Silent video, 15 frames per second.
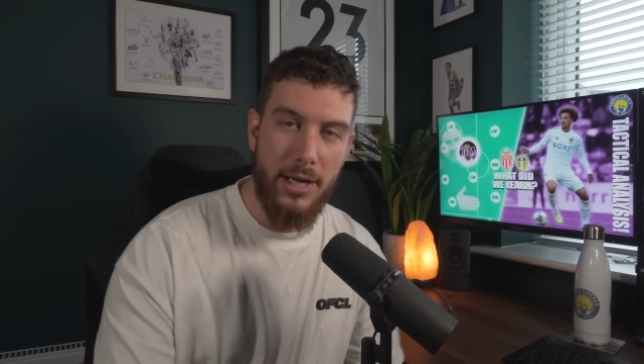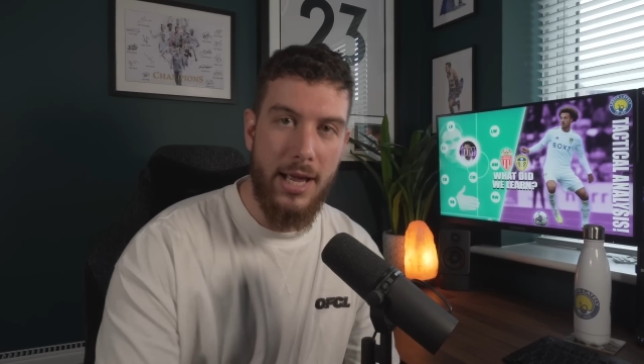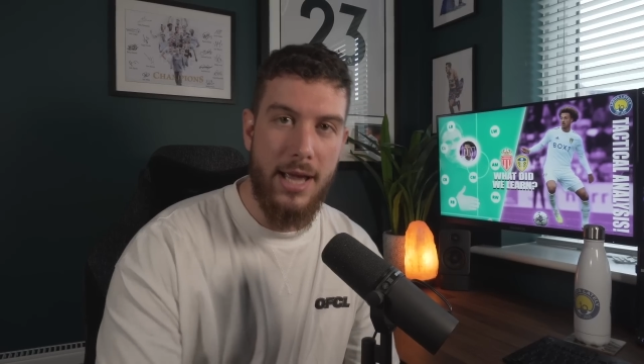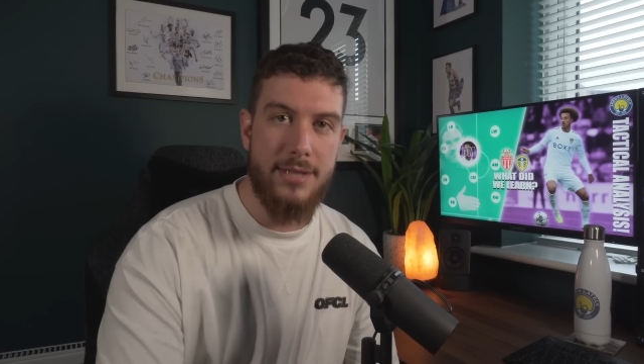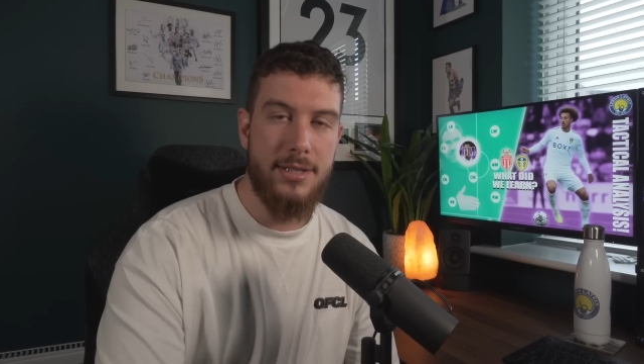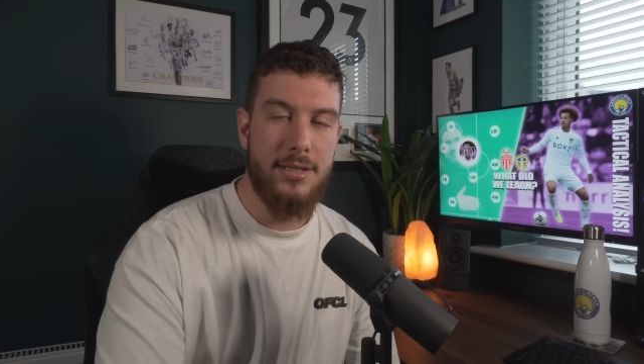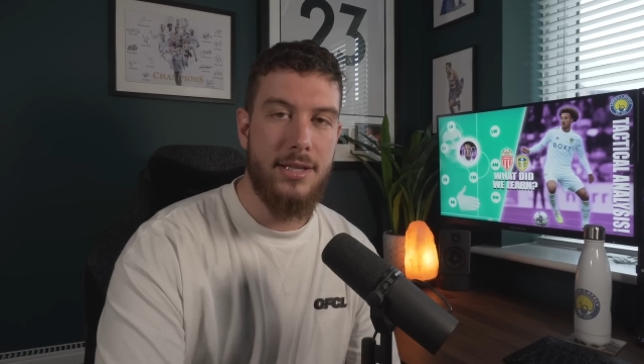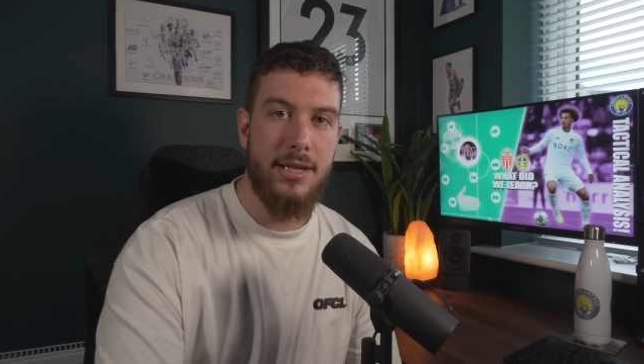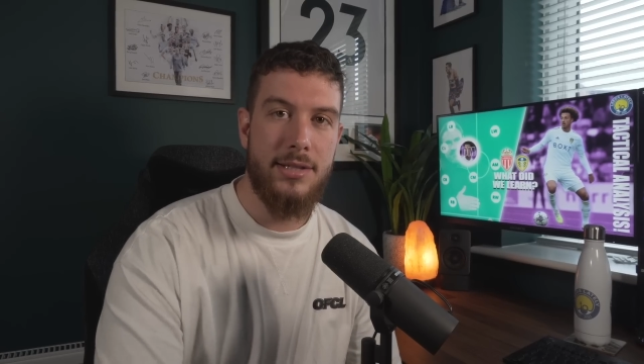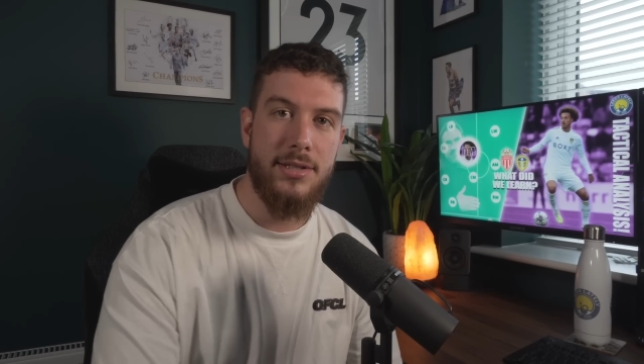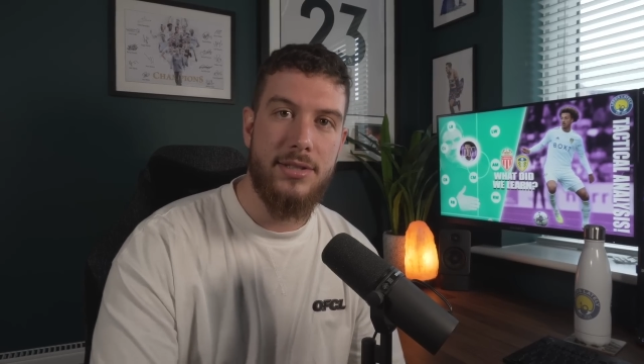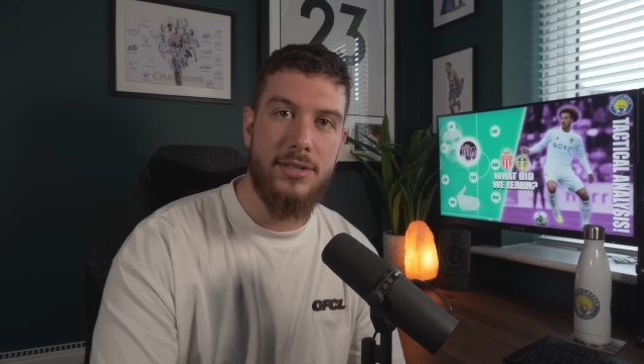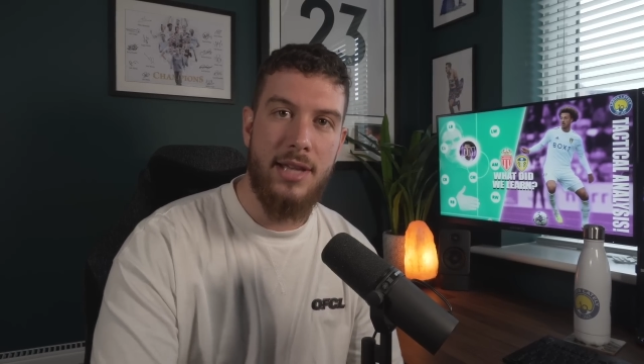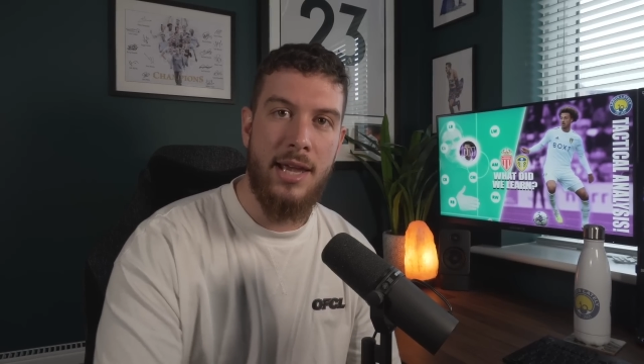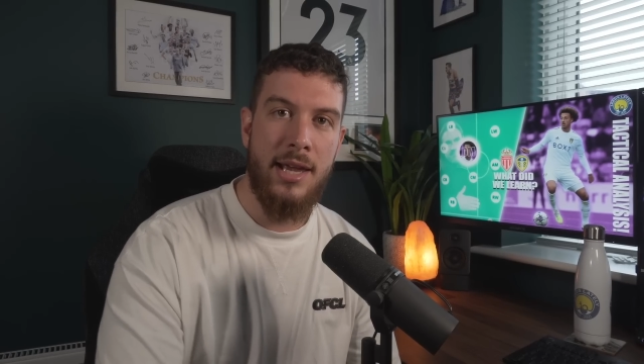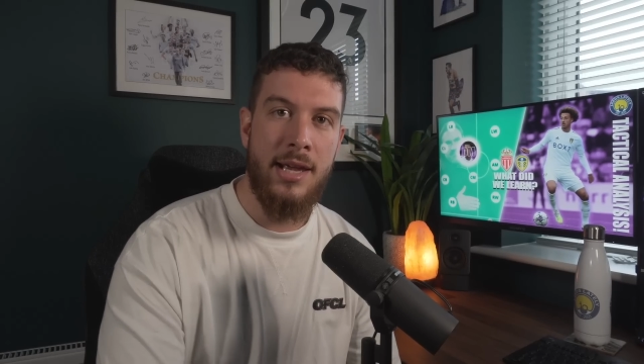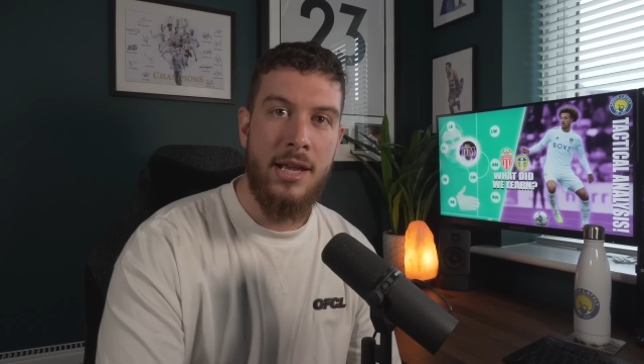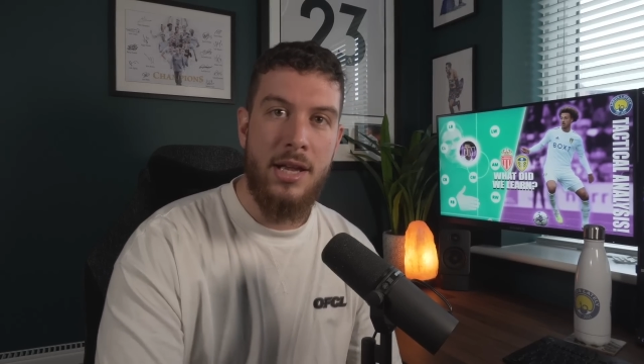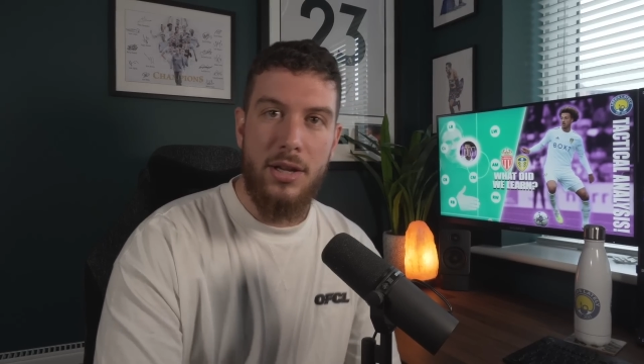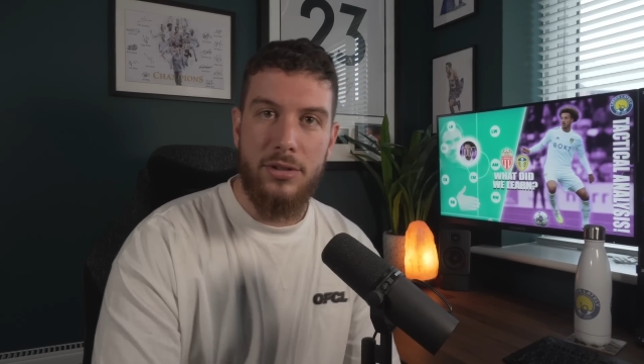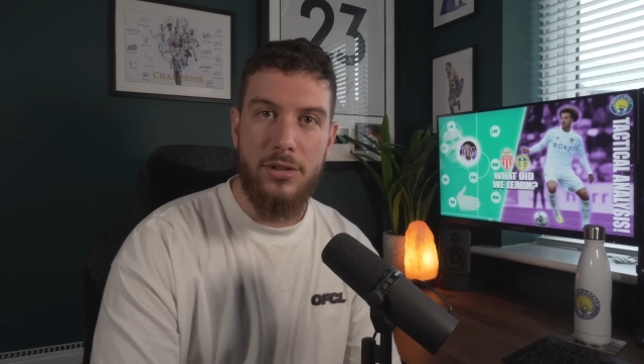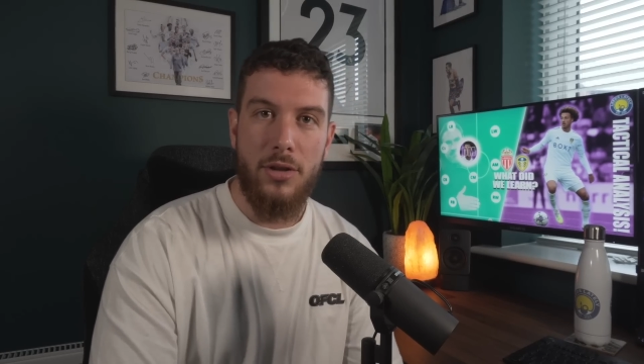I hesitate to say
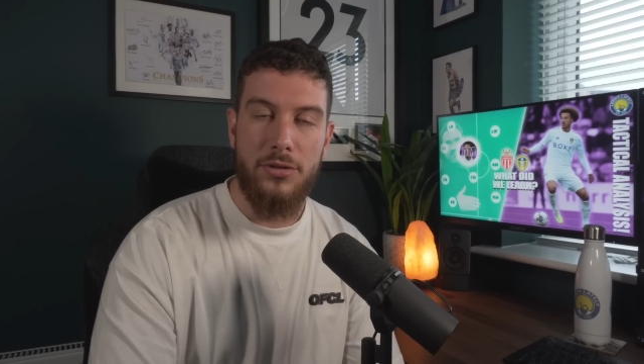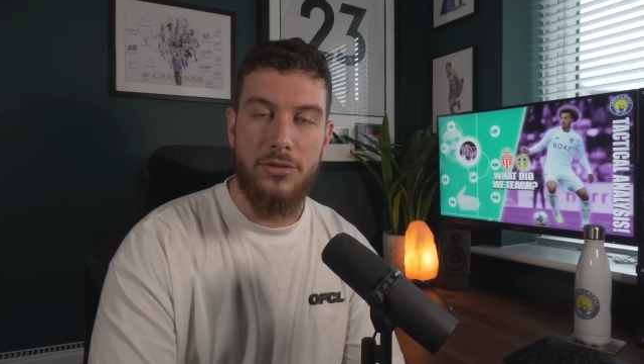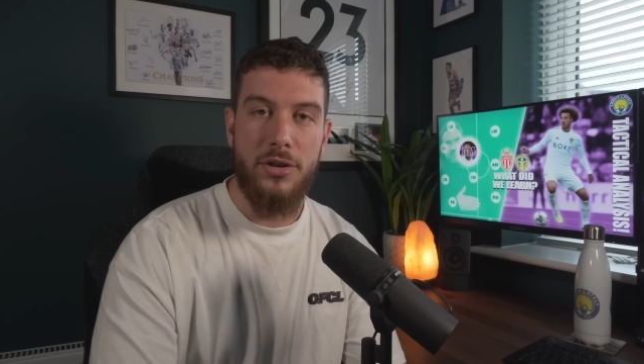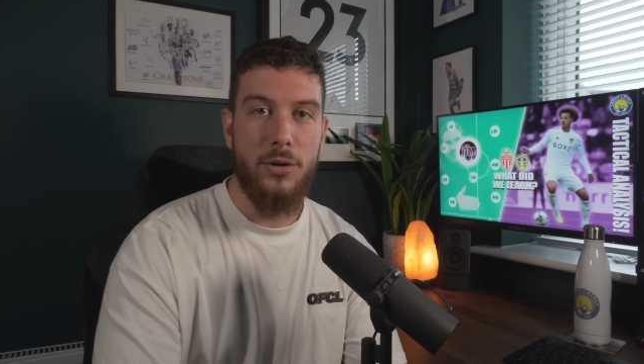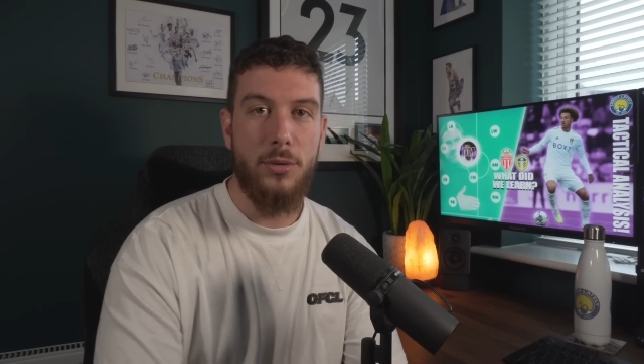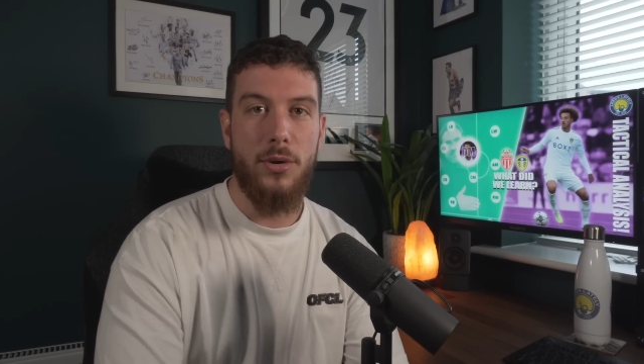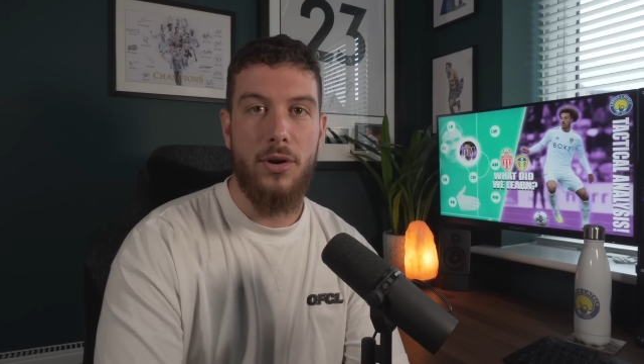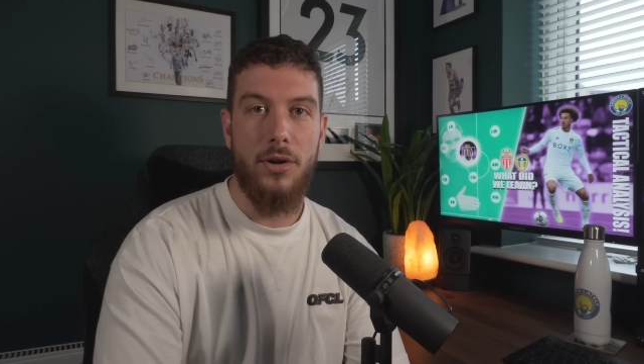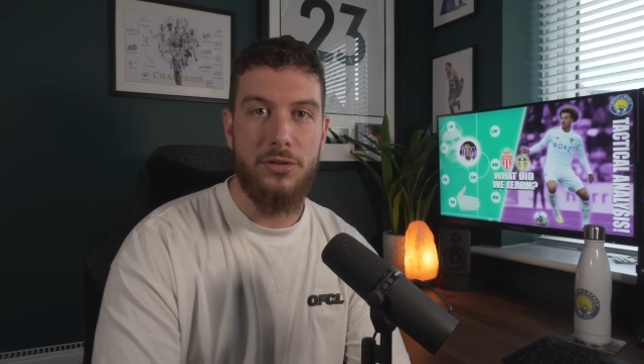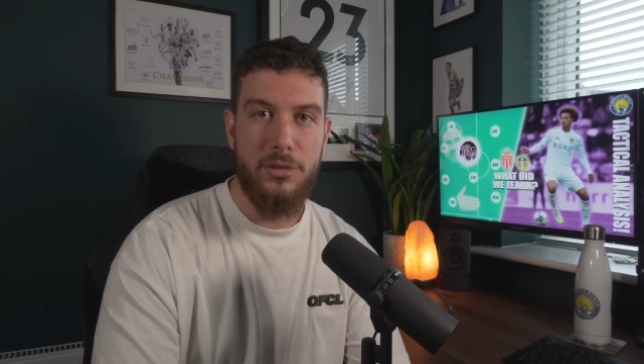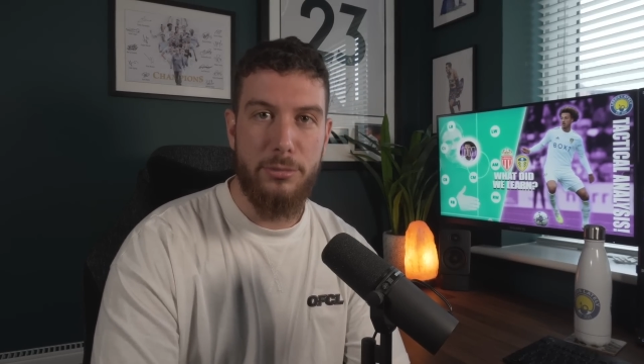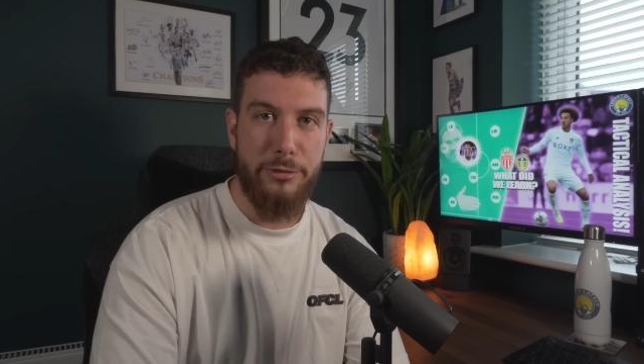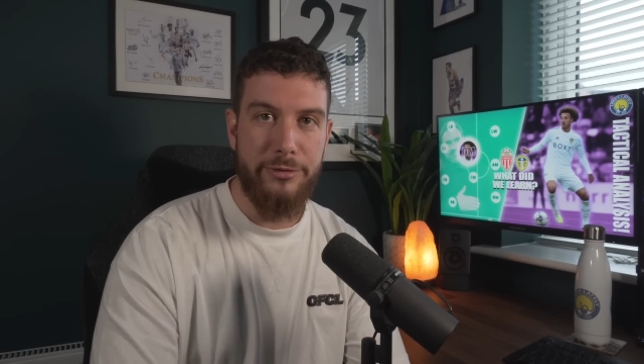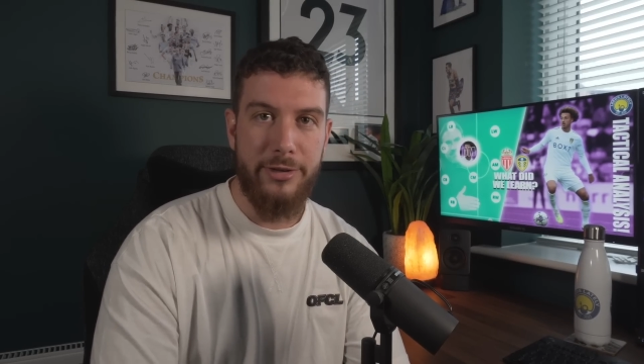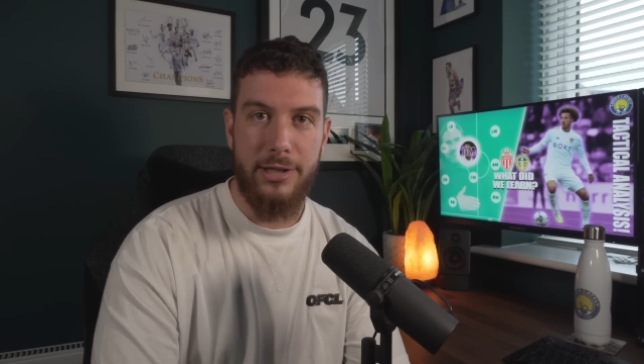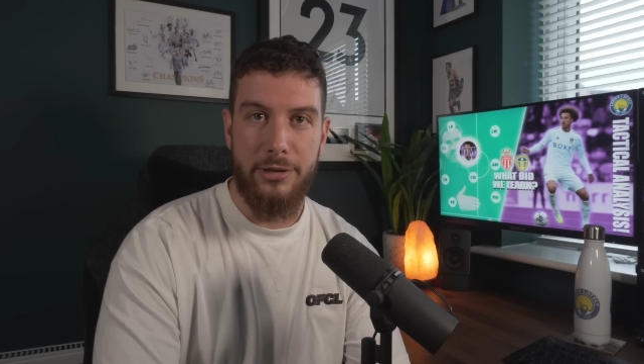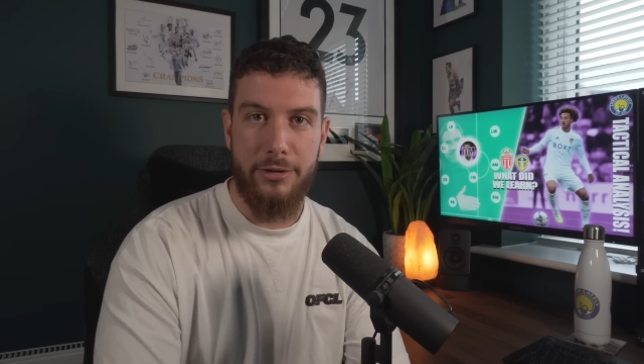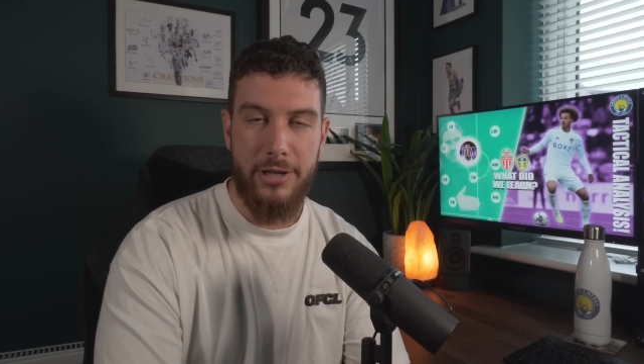Nonto or Somerville or